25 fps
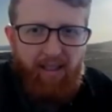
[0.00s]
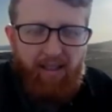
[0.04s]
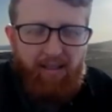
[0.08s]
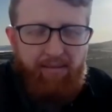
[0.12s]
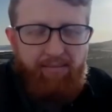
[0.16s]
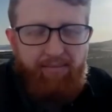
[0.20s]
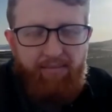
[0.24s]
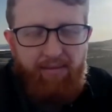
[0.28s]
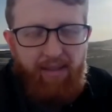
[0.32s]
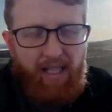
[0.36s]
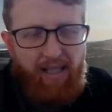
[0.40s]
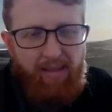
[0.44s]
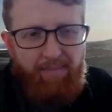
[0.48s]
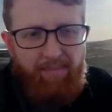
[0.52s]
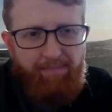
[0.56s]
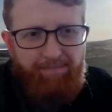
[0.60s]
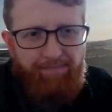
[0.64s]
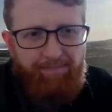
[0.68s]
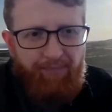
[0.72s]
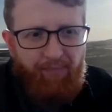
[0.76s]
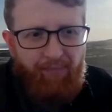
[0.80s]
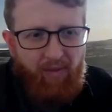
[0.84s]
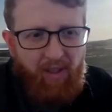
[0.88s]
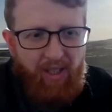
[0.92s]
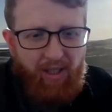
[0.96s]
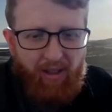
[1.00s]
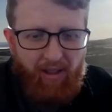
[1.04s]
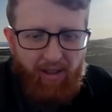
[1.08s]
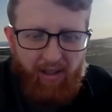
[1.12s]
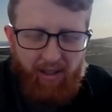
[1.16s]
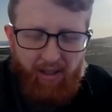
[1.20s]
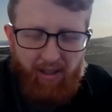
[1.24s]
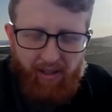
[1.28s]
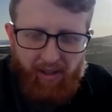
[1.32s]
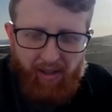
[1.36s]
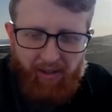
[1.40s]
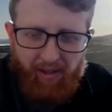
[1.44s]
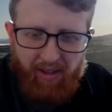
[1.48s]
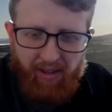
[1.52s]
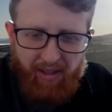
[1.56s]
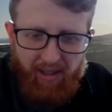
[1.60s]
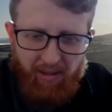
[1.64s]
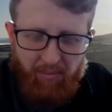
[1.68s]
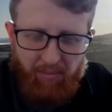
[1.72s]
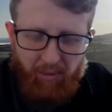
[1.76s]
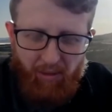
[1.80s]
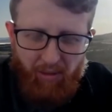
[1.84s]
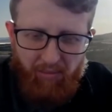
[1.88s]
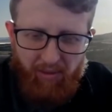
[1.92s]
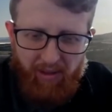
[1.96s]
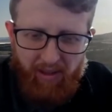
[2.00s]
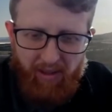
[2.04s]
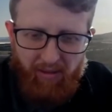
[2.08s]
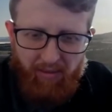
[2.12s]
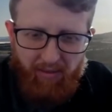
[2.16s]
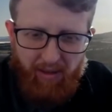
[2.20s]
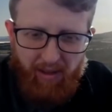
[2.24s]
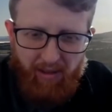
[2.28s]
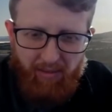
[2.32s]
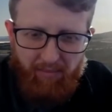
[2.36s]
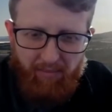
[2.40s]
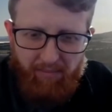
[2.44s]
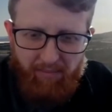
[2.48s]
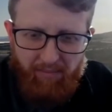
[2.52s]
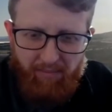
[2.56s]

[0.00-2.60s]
Um, so no, and I think that's probably a, a,